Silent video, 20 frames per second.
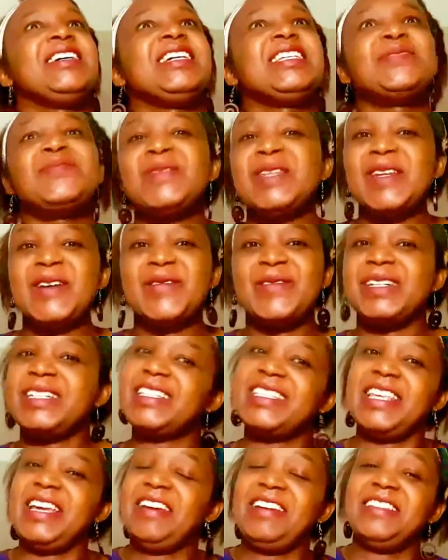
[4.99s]
it's been a
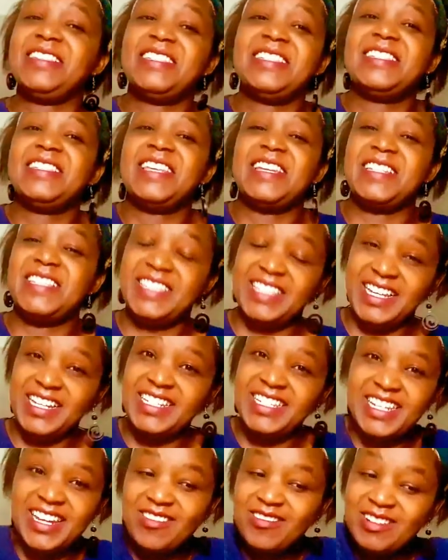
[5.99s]
while since I
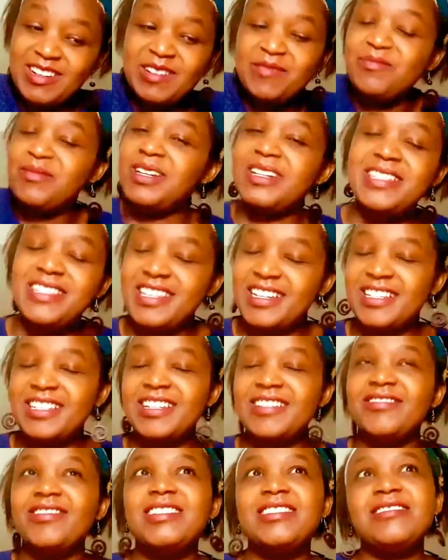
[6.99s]
sat down and made
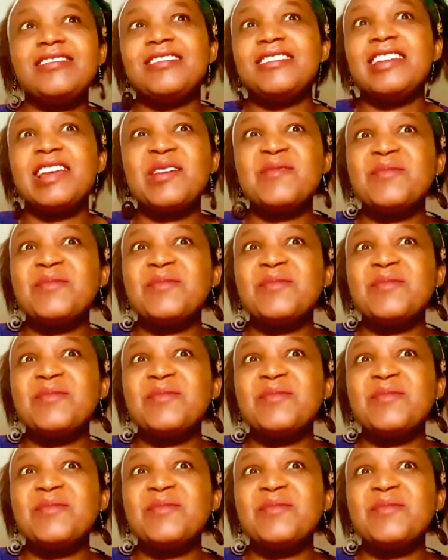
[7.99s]
such a video and